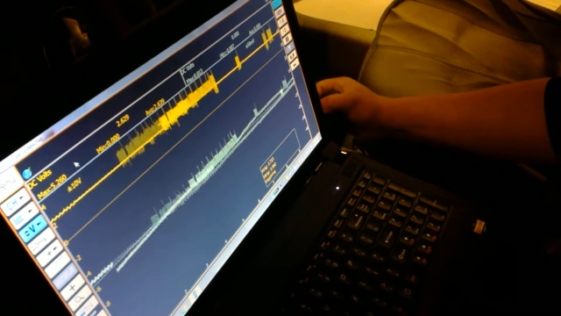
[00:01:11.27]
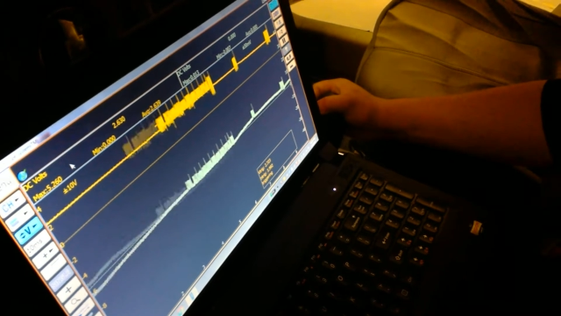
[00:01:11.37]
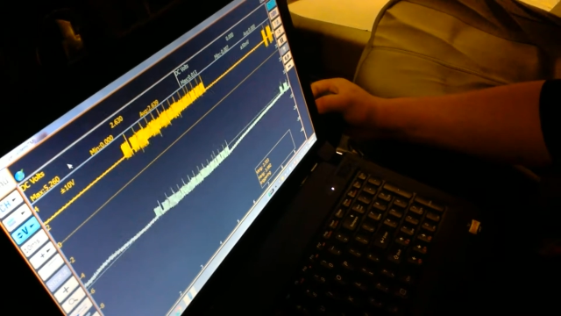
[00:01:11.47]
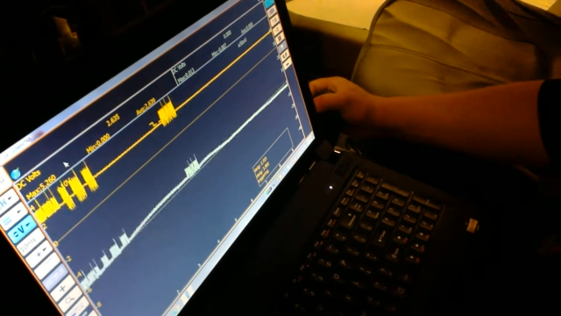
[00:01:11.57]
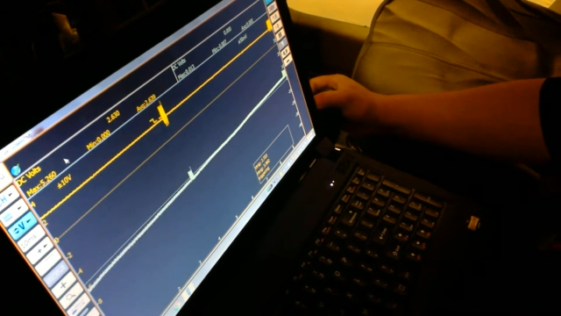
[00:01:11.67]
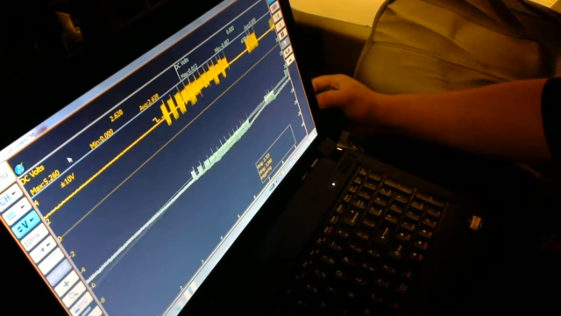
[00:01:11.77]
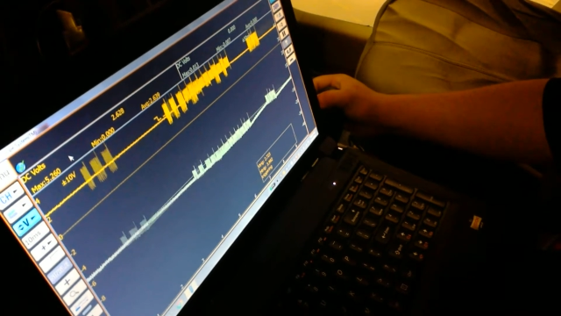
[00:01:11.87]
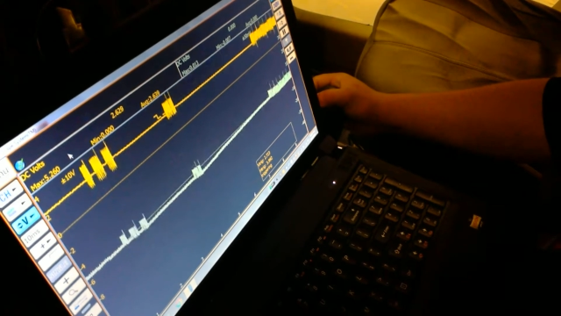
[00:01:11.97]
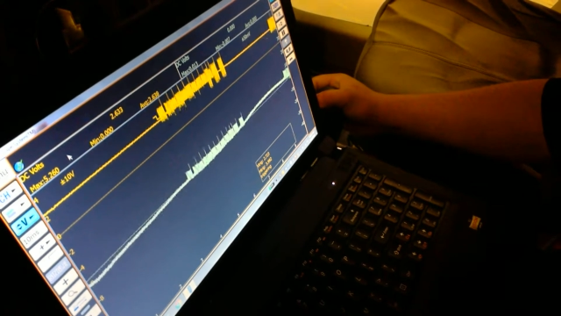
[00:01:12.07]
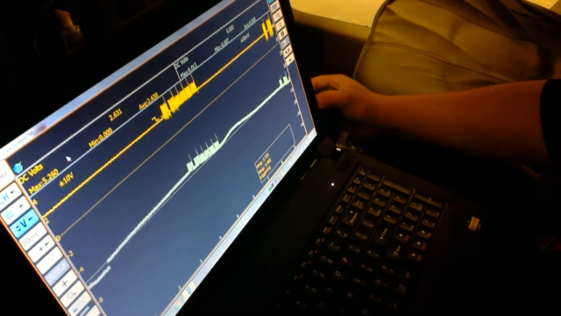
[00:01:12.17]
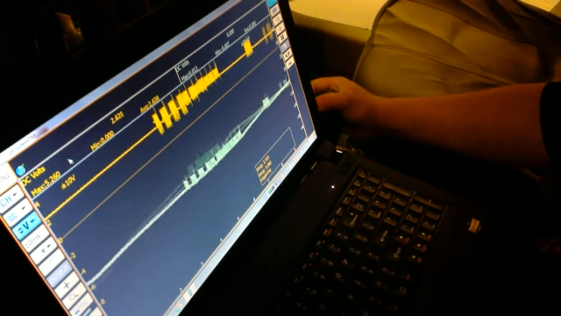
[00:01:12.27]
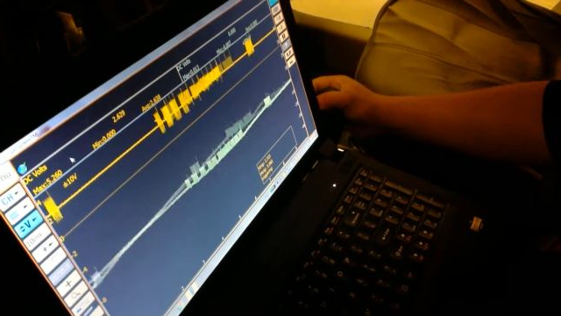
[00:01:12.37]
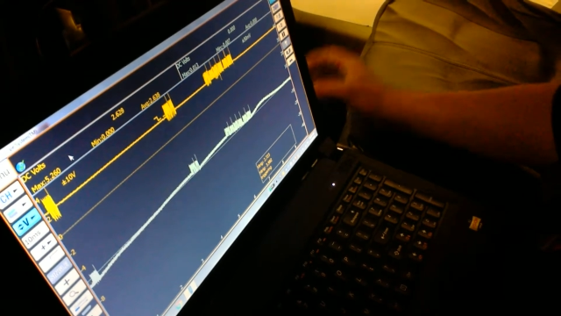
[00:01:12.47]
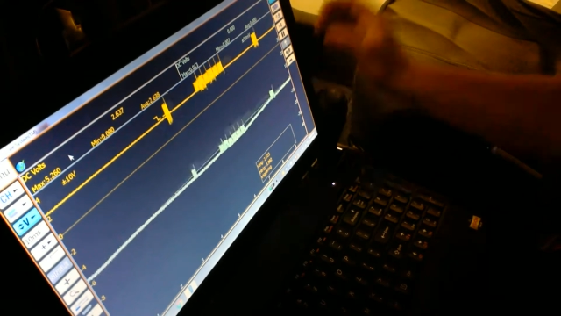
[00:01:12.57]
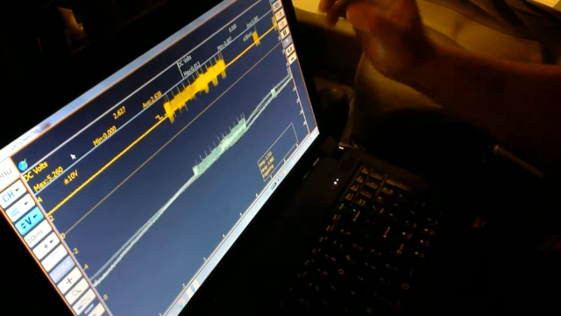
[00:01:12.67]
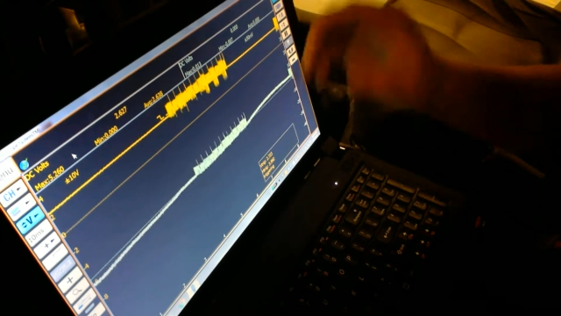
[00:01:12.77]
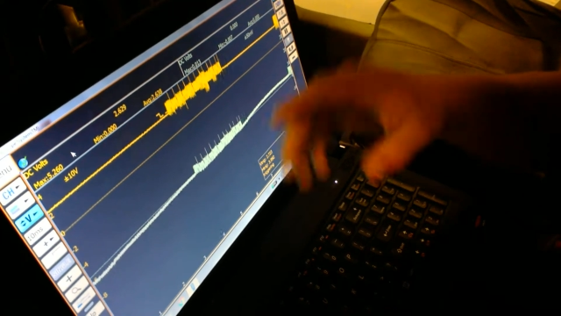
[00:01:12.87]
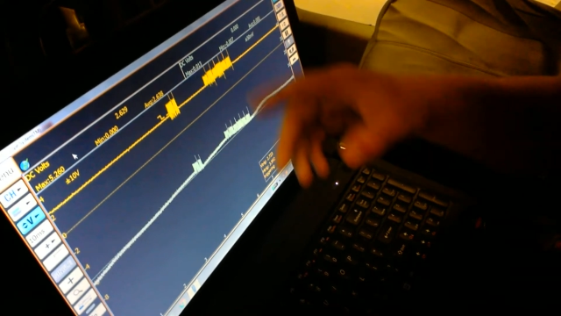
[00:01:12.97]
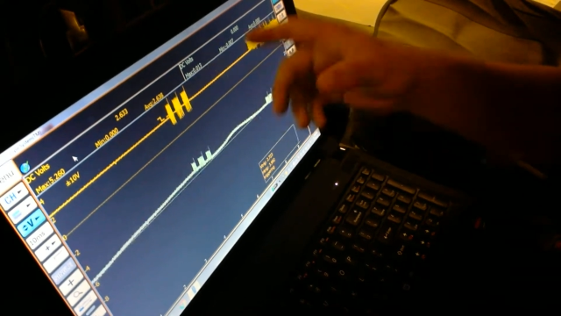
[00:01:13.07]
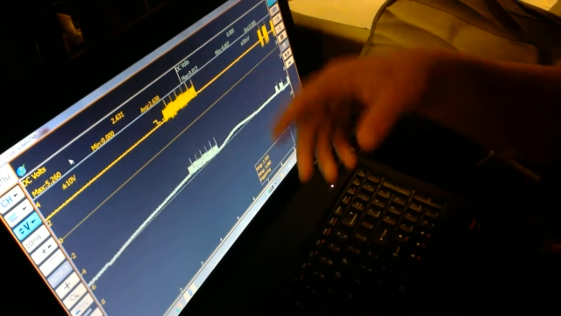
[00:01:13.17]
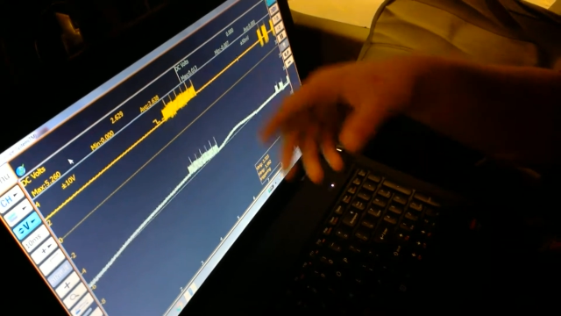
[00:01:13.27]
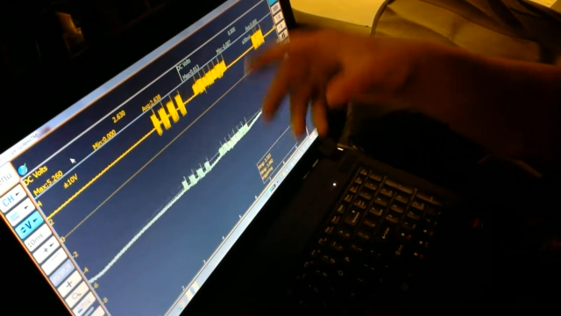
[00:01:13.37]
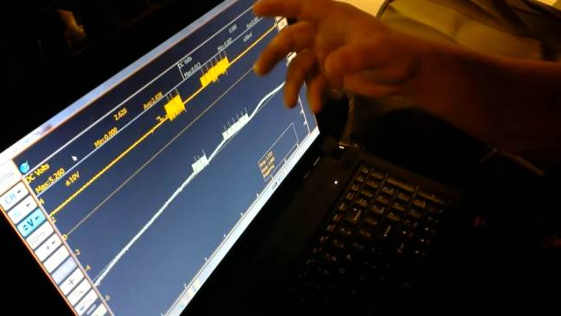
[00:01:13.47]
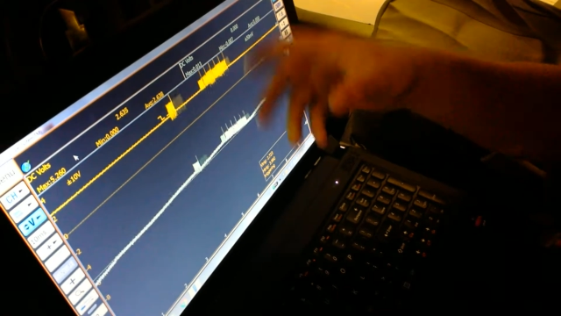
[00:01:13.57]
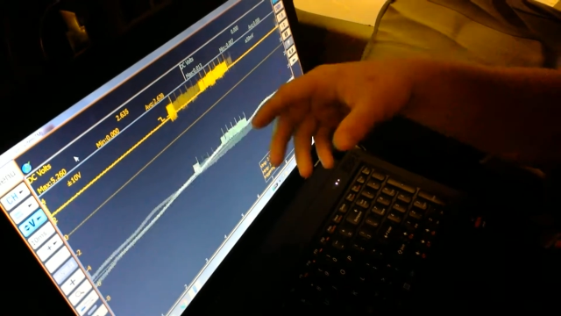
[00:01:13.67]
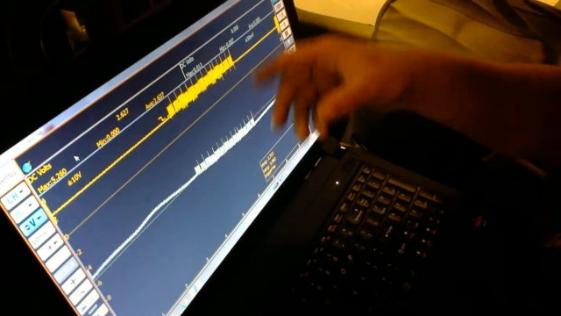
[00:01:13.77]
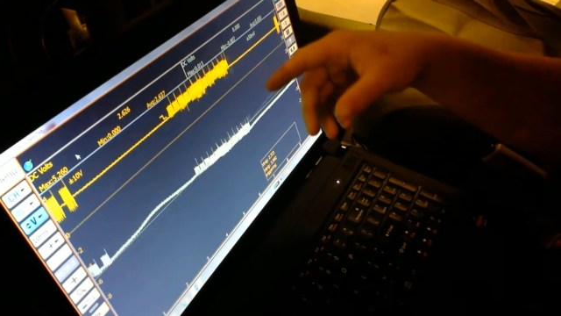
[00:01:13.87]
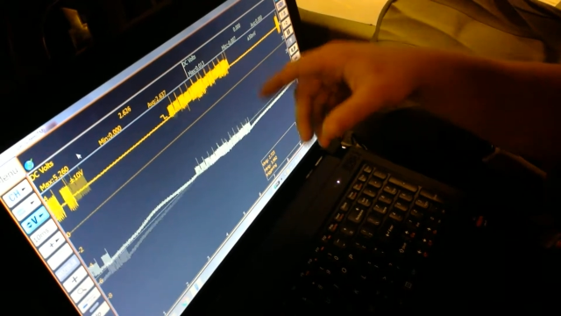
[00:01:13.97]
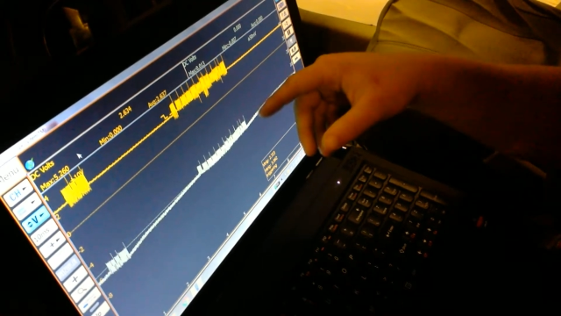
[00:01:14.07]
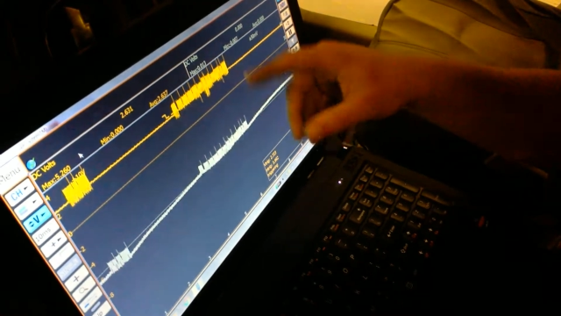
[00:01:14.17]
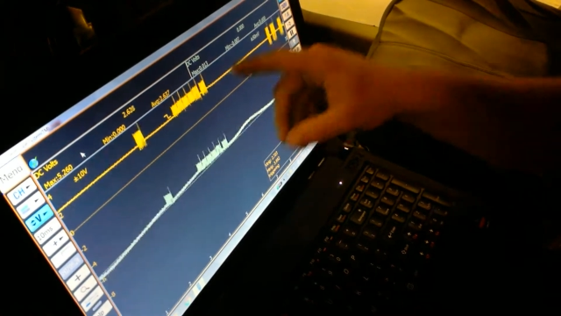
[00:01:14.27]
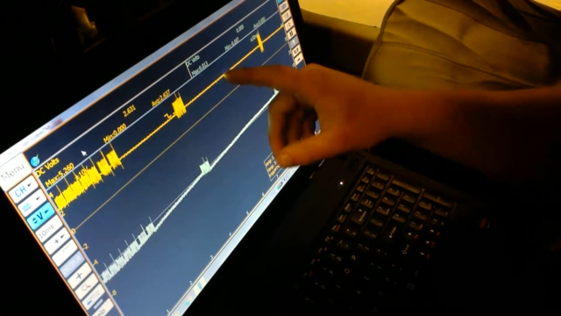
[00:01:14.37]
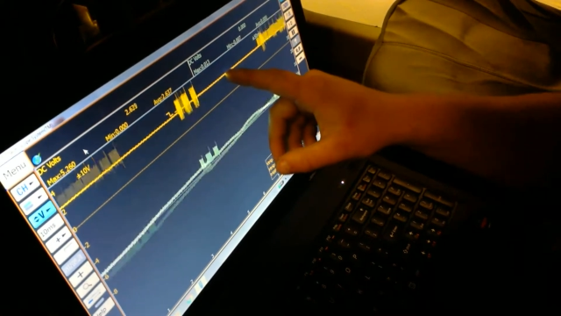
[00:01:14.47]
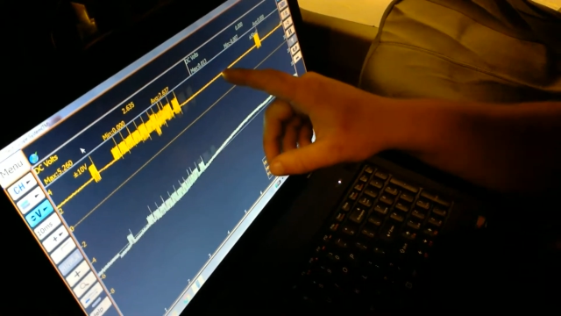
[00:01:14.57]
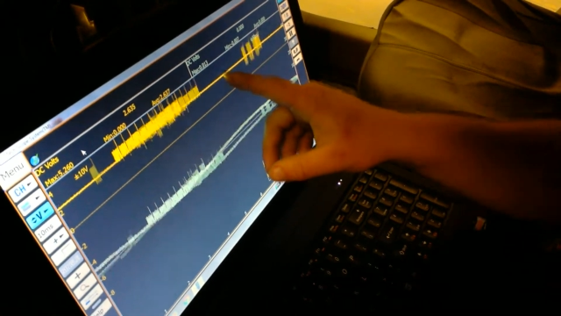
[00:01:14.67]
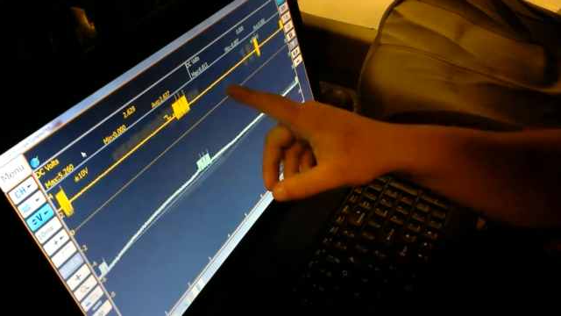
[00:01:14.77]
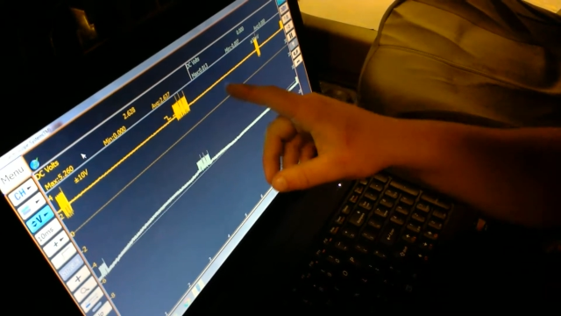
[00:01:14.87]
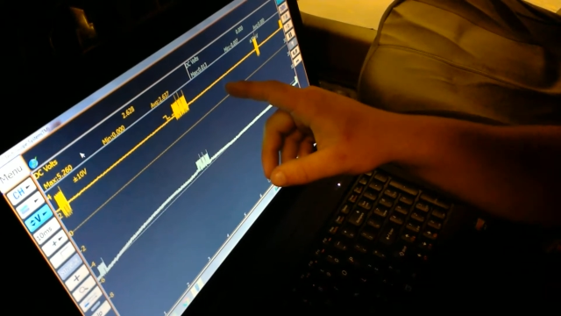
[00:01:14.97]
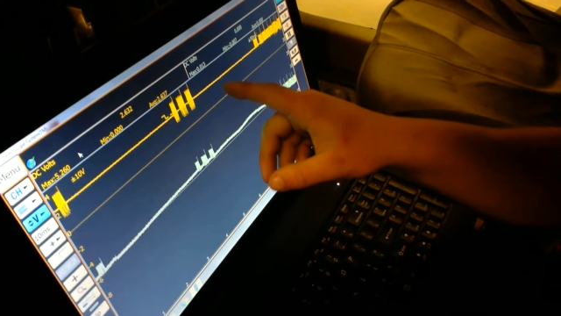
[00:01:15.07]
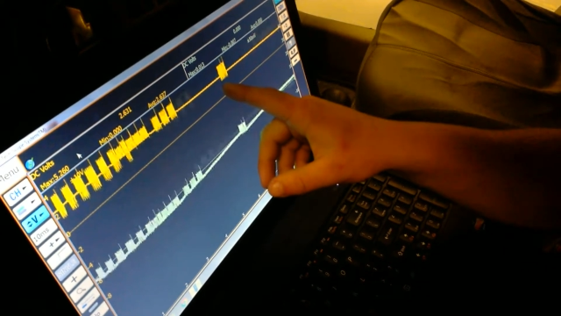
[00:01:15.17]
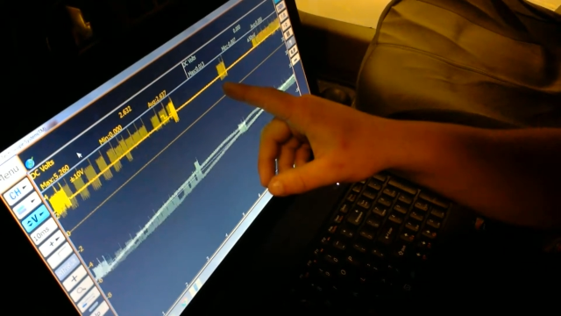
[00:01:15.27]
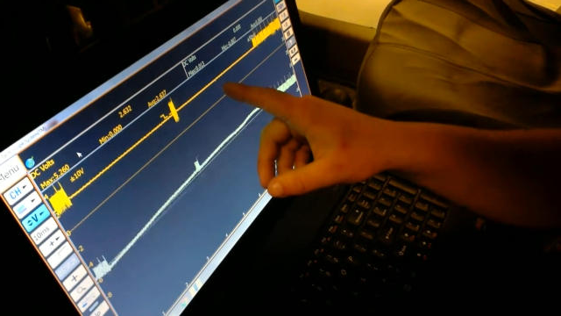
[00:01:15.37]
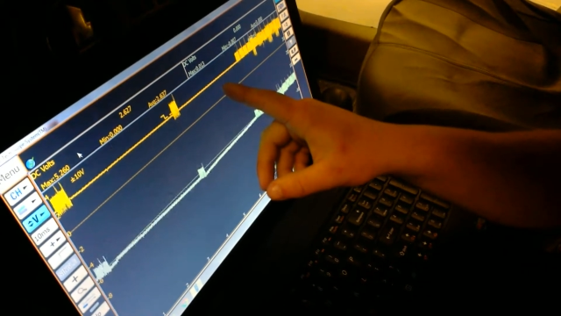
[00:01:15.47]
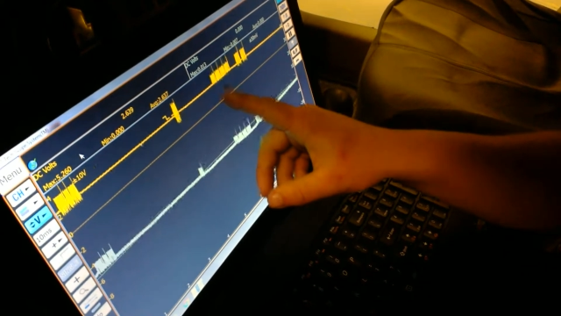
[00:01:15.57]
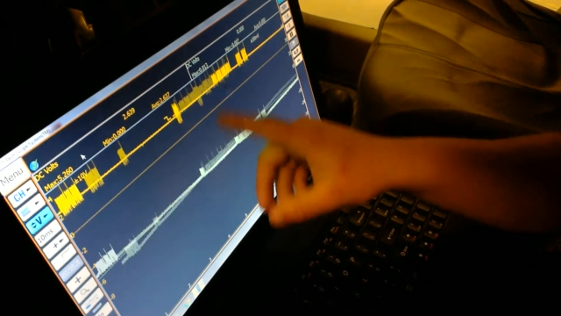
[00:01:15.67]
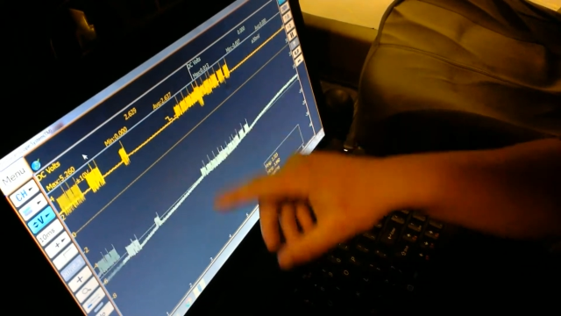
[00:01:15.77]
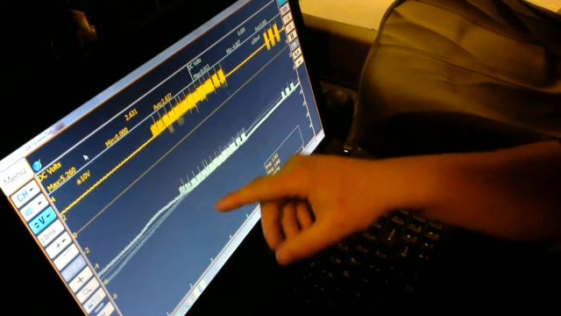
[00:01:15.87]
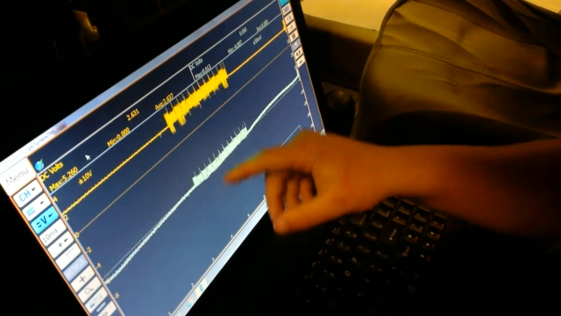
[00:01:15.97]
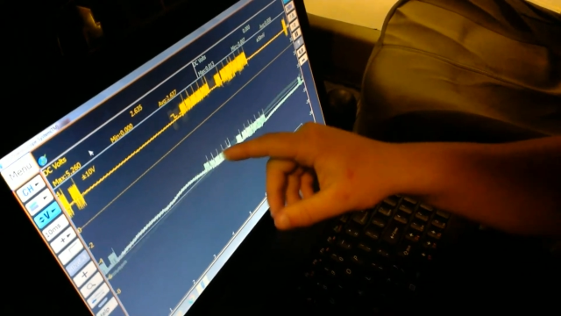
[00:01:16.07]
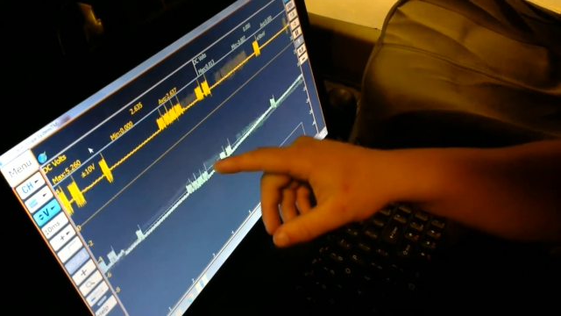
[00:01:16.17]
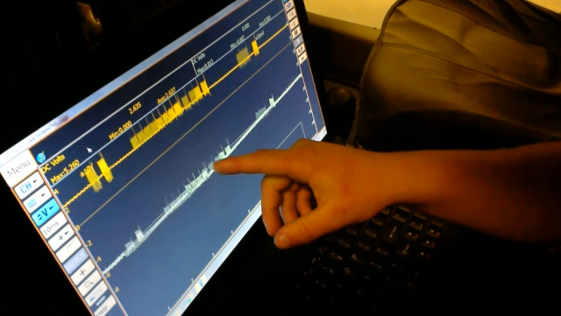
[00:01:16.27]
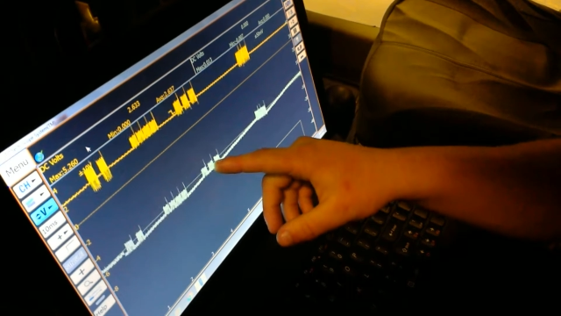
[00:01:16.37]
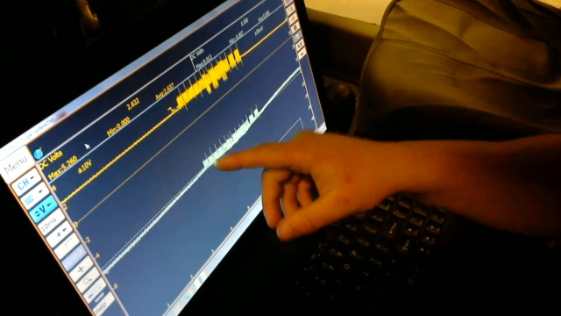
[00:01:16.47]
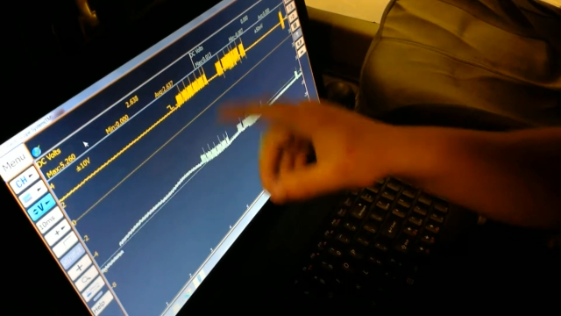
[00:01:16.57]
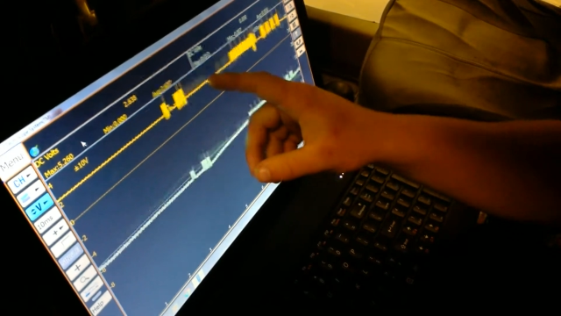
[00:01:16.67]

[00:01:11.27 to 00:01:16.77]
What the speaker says: No face is visible, so there are no lips to read.